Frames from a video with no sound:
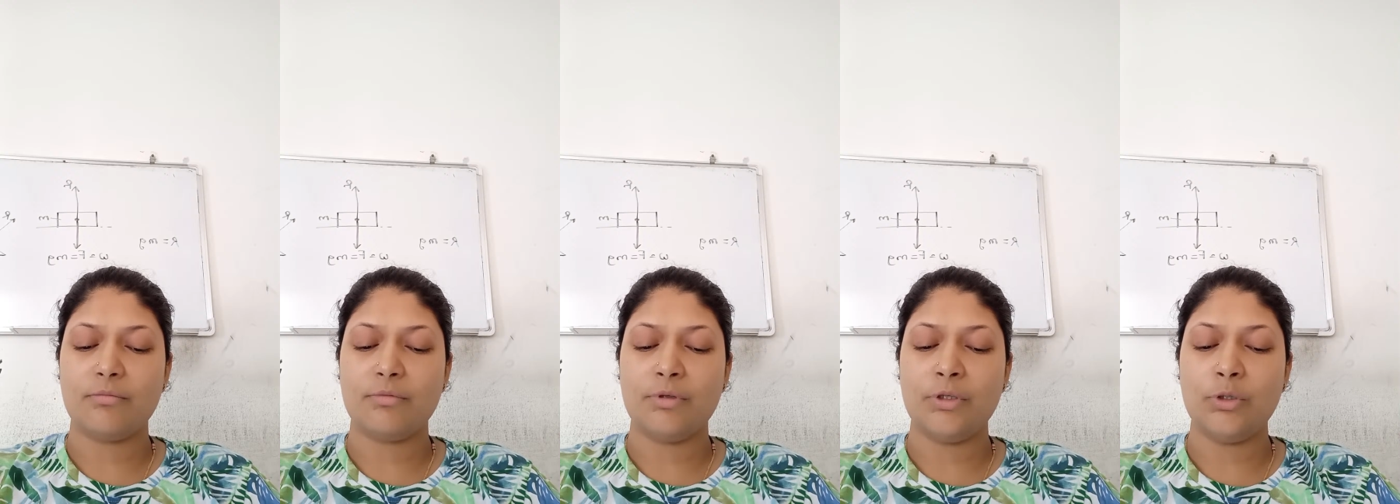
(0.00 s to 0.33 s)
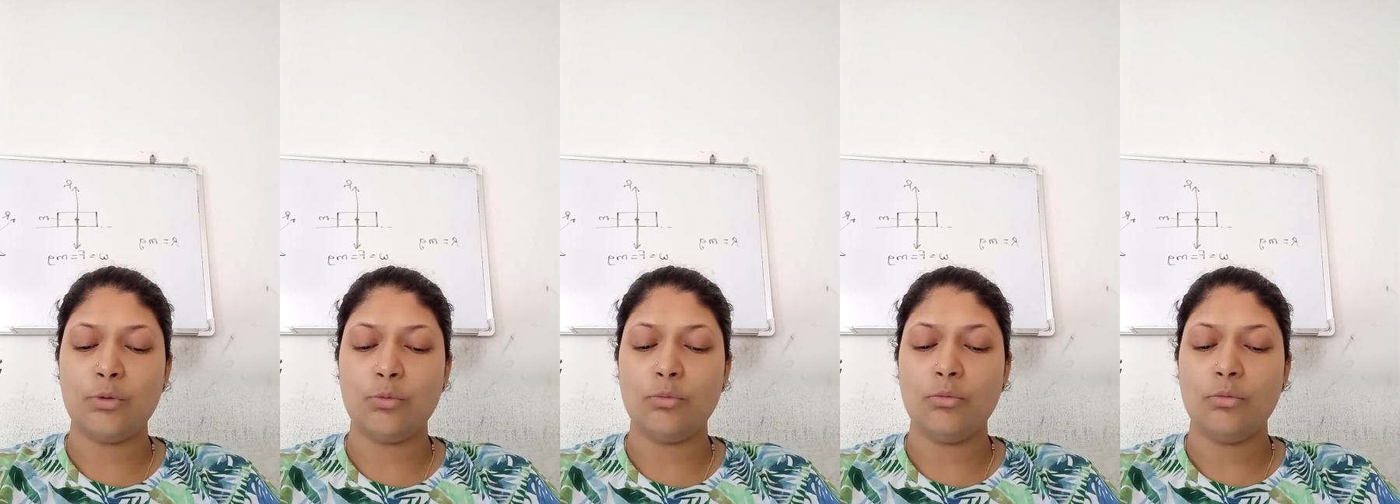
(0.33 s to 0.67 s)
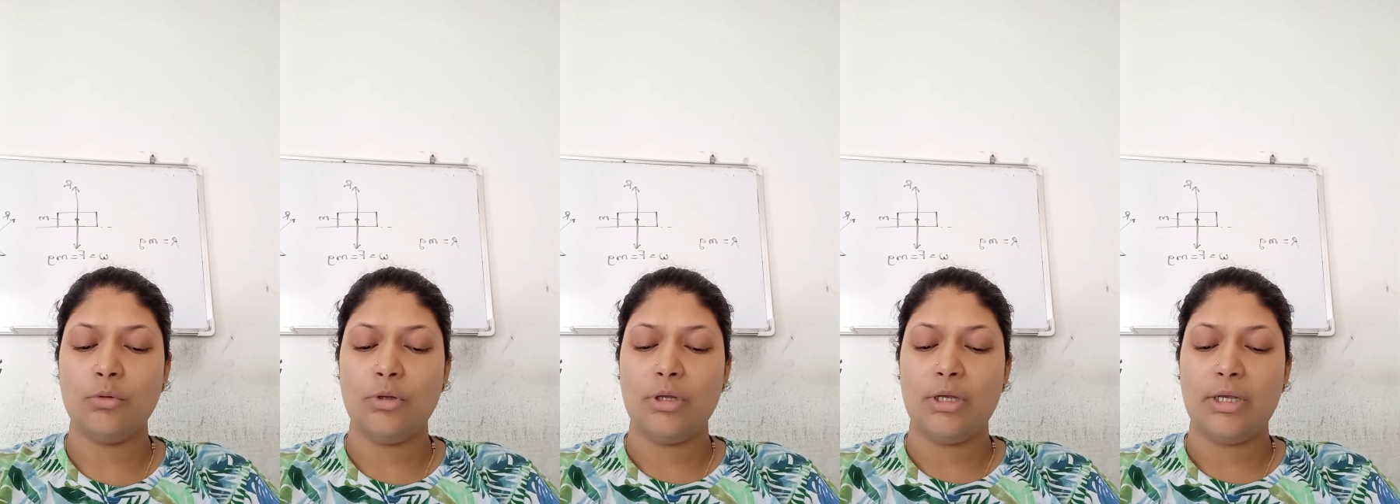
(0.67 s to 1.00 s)
you
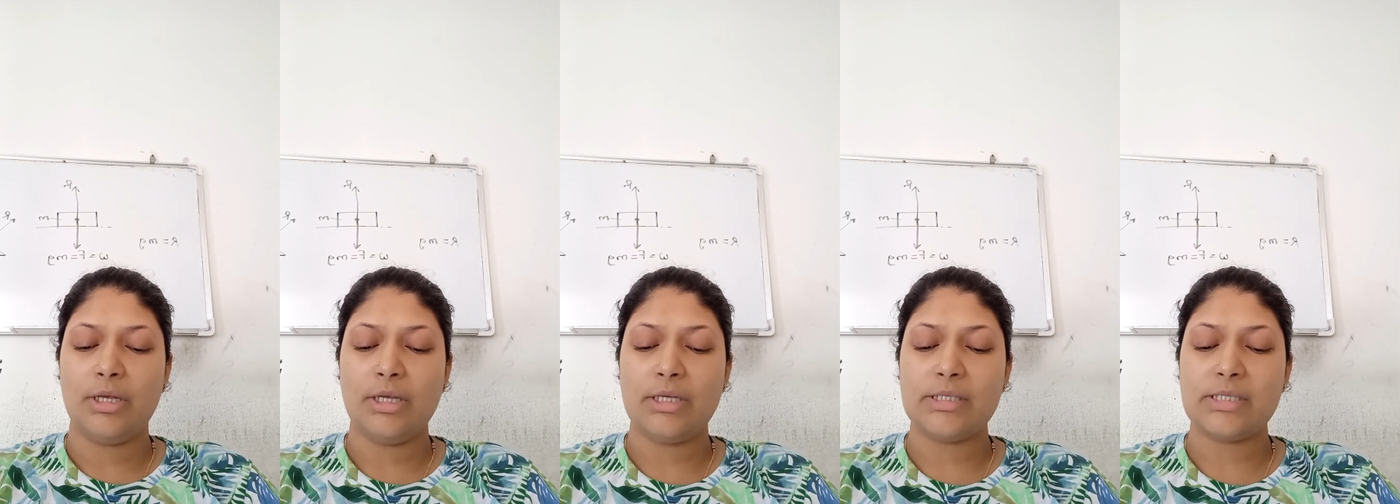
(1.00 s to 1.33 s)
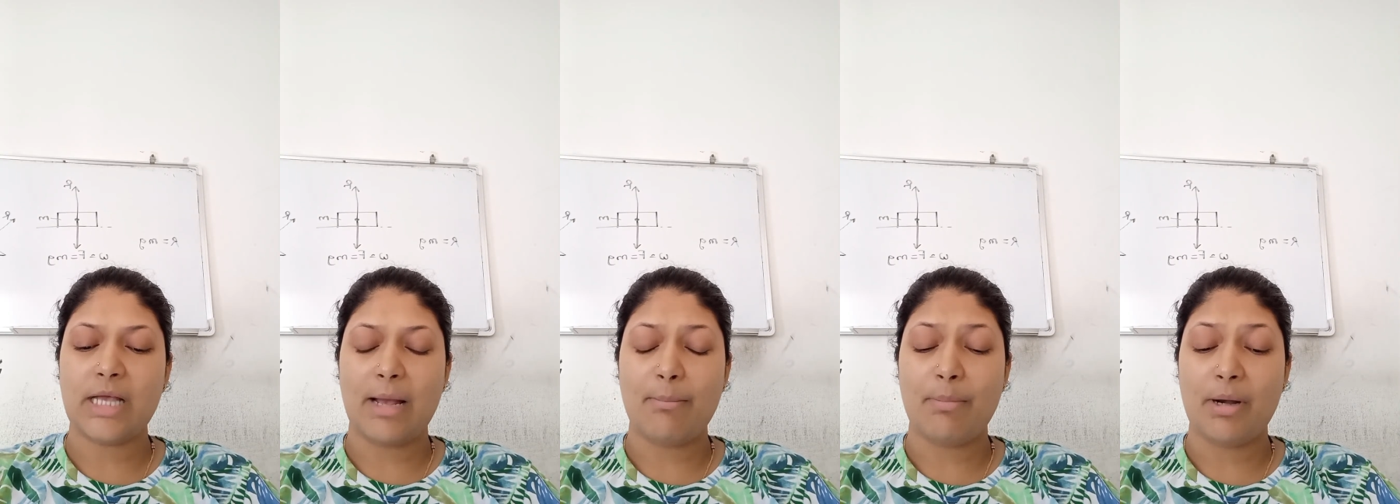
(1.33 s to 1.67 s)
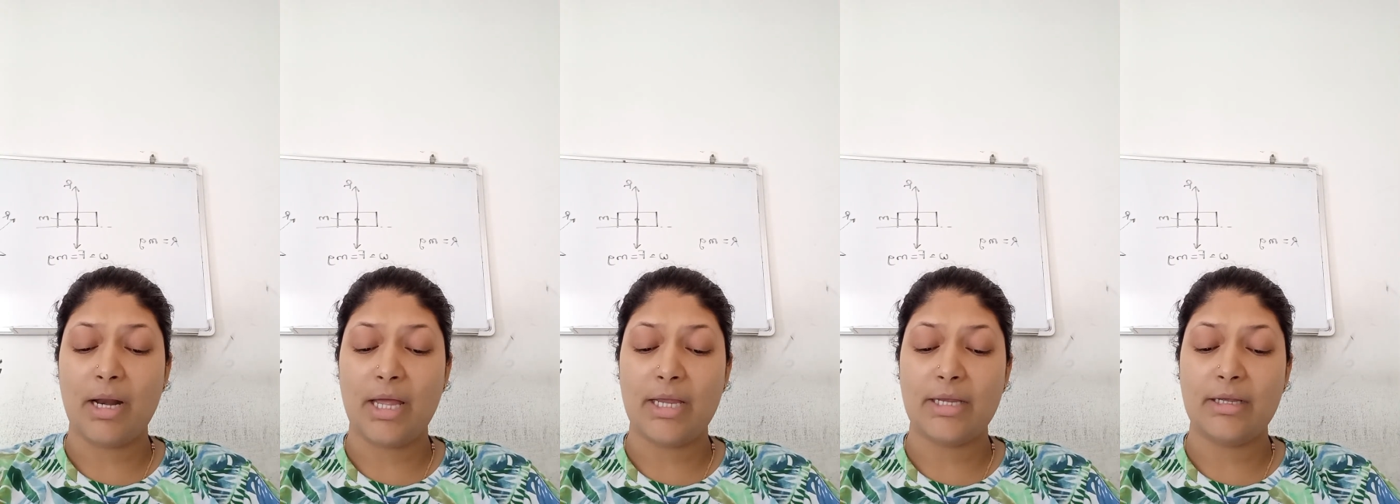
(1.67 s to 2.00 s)
is
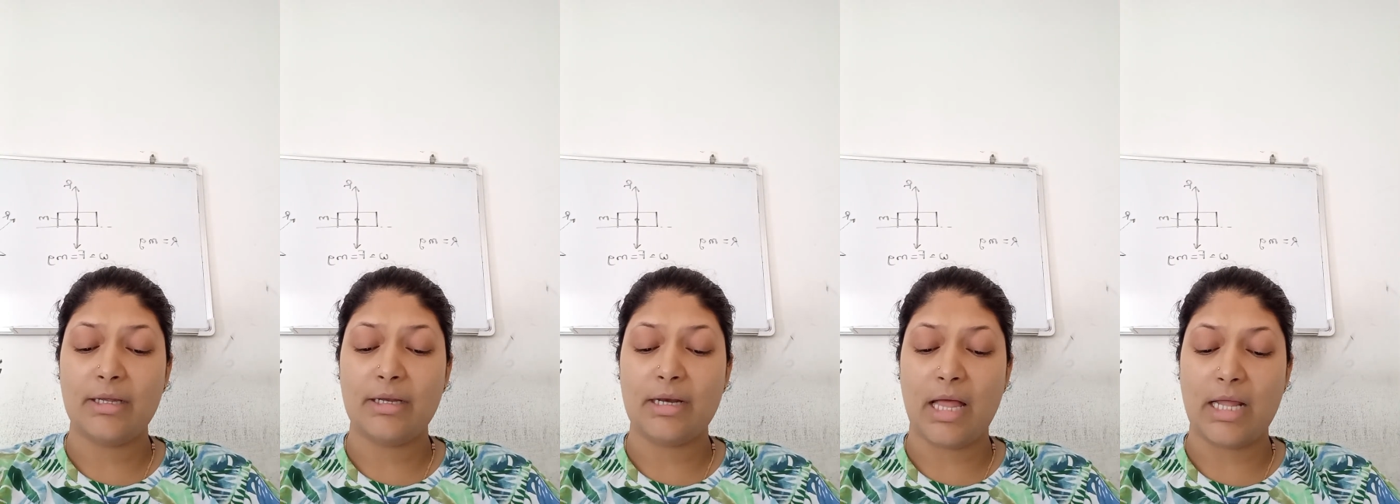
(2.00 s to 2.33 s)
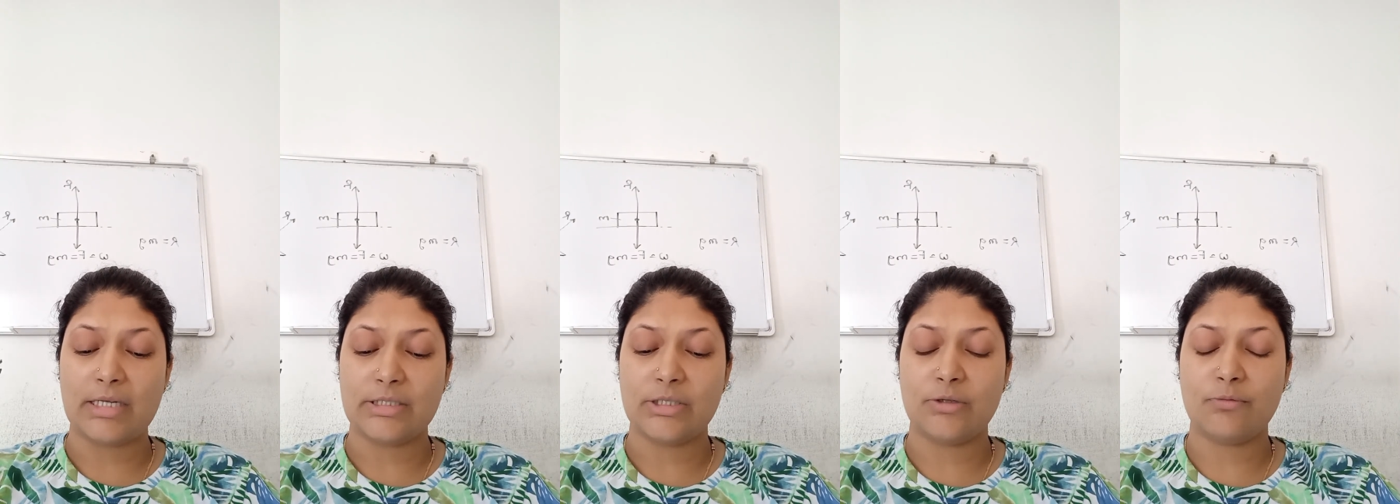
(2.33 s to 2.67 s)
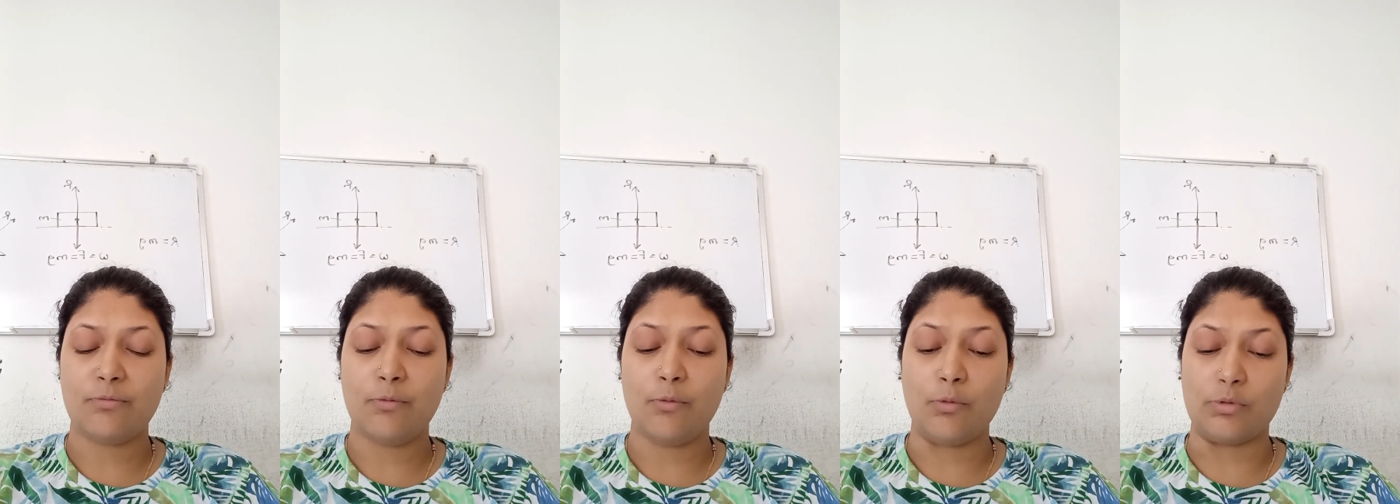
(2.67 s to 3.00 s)
applying larger
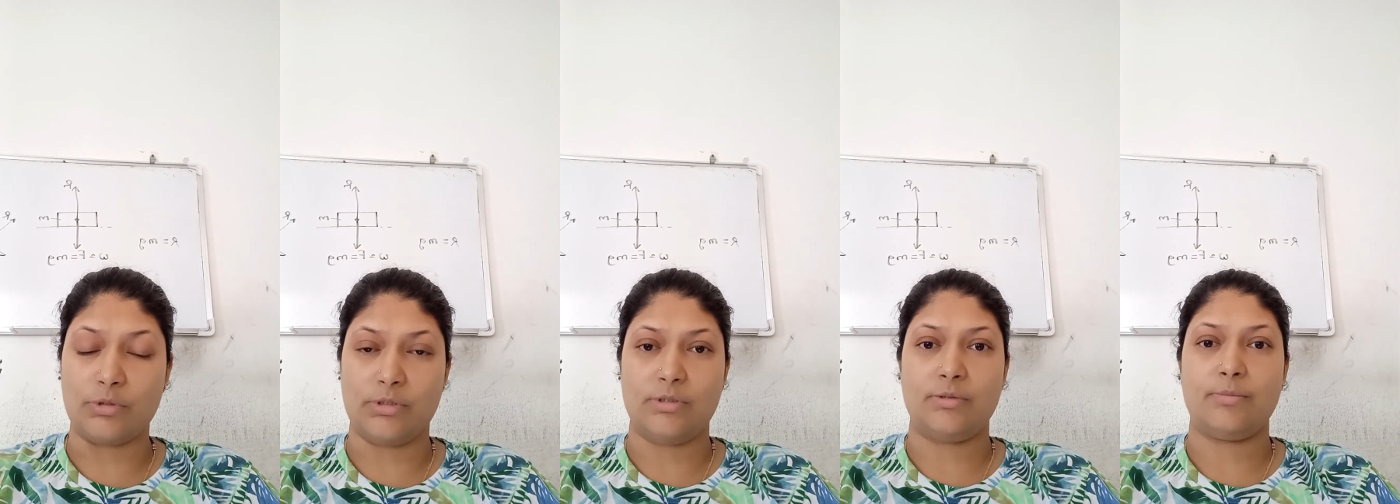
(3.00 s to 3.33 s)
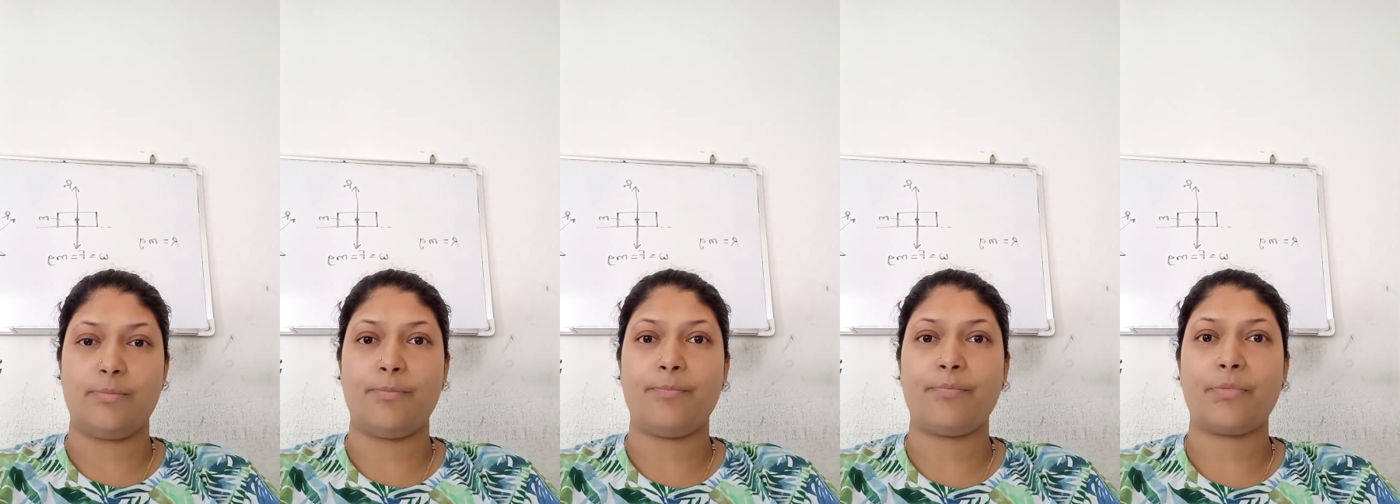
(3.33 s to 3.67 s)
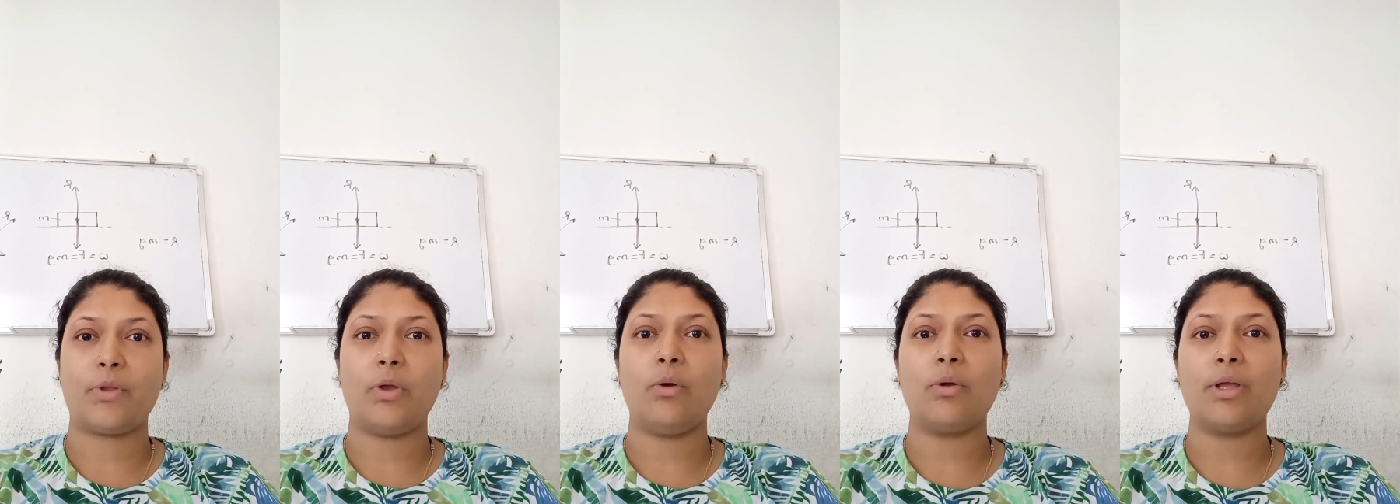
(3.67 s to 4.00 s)
force?
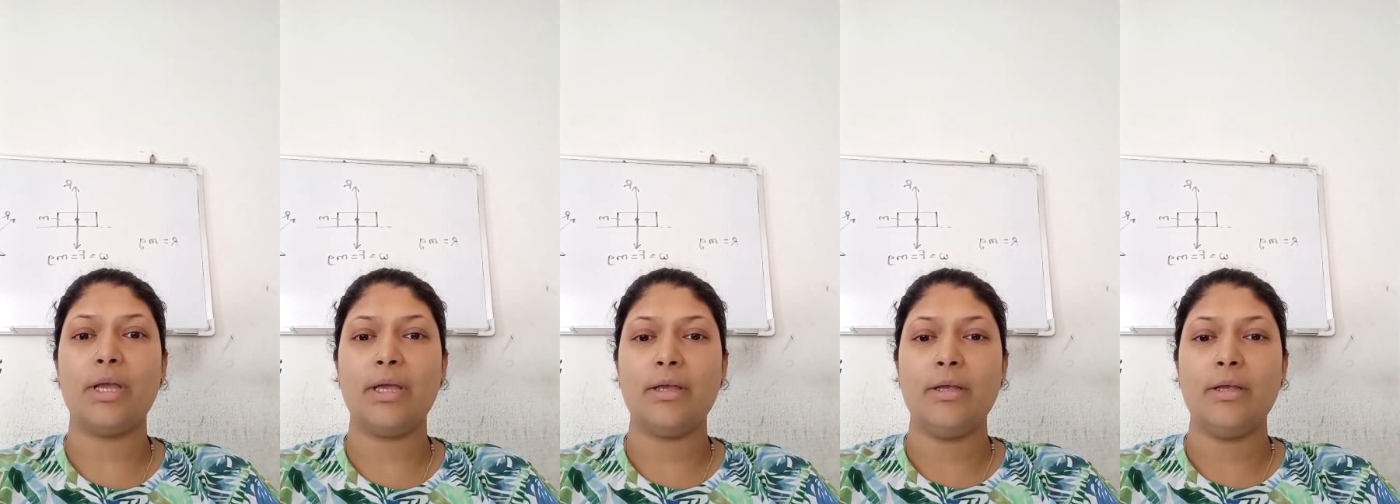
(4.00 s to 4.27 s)
Okay,